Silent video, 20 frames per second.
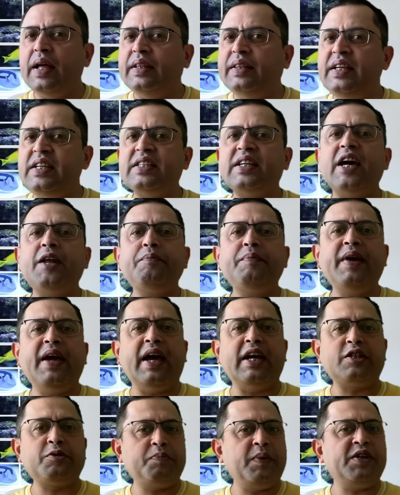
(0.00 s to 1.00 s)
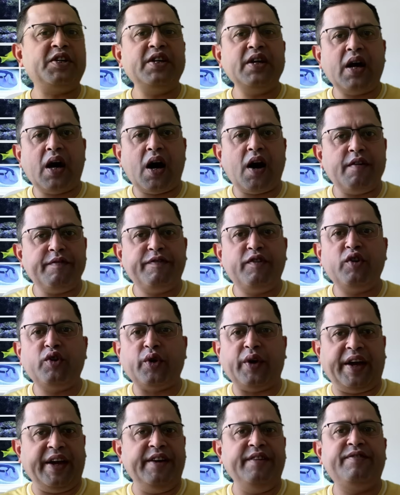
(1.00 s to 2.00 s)
These can be especially harmful
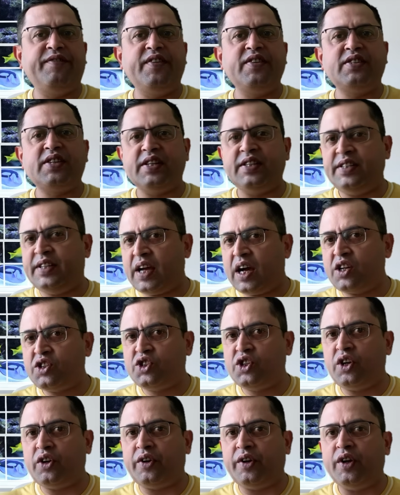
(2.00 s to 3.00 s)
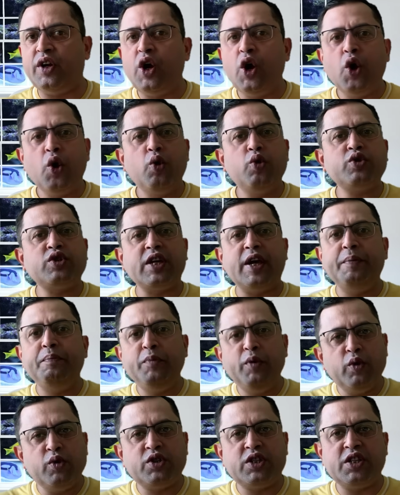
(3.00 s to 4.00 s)
to infants and young children whose
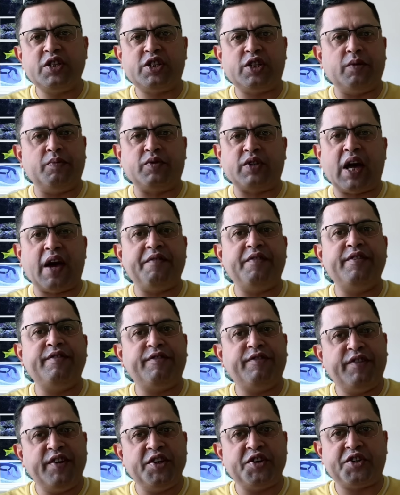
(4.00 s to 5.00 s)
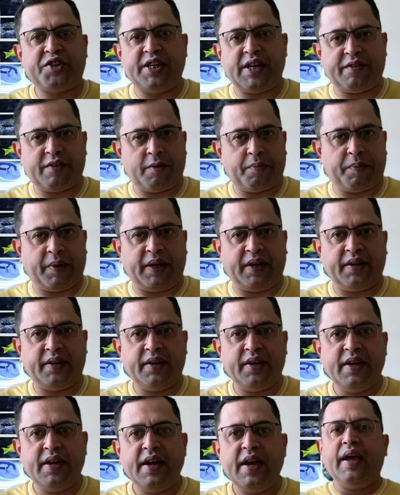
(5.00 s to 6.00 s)
immune systems have been finished developing.
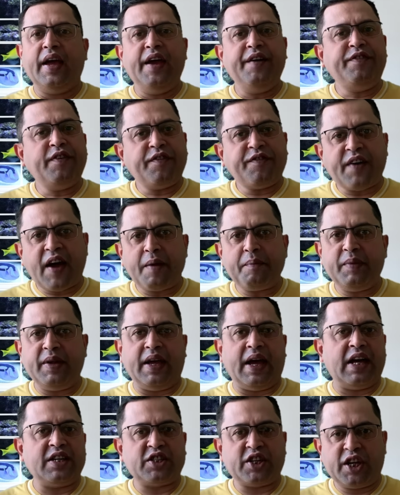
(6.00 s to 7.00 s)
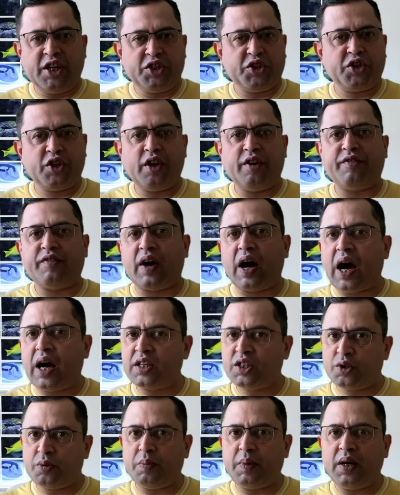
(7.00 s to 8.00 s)
If your family has a history of
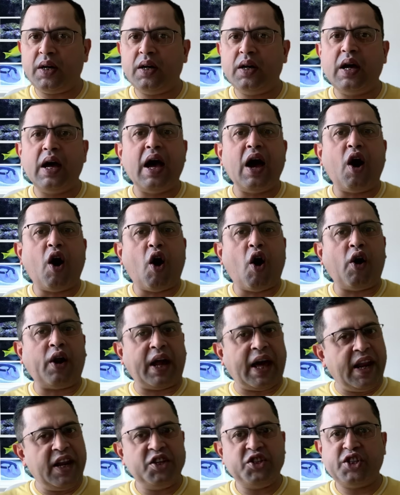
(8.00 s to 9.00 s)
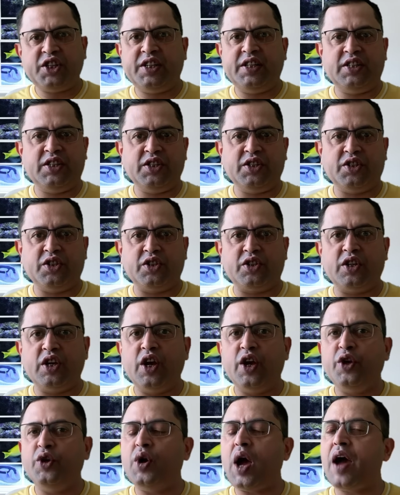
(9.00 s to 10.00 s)
asthma or allergic diseases,
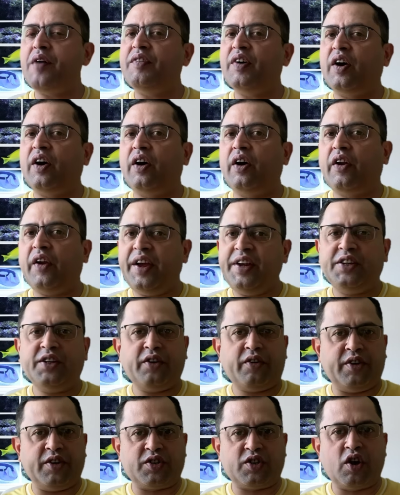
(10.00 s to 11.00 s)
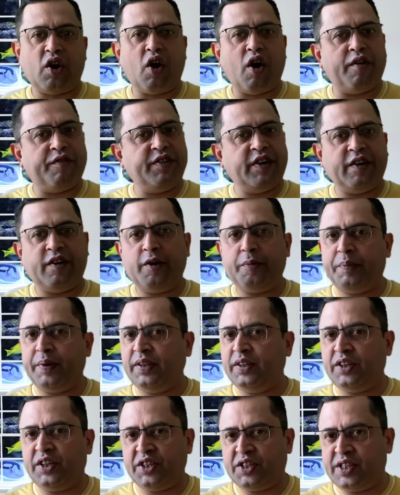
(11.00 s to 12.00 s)
you have a greater risk of
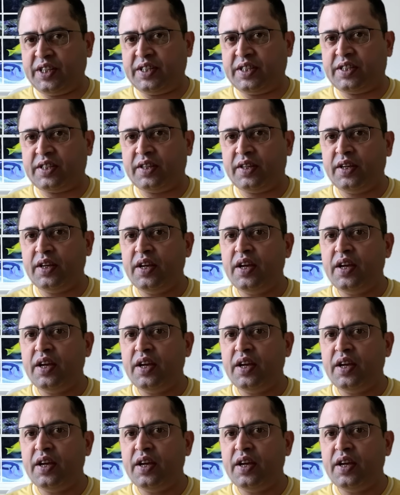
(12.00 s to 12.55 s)
developing the disease.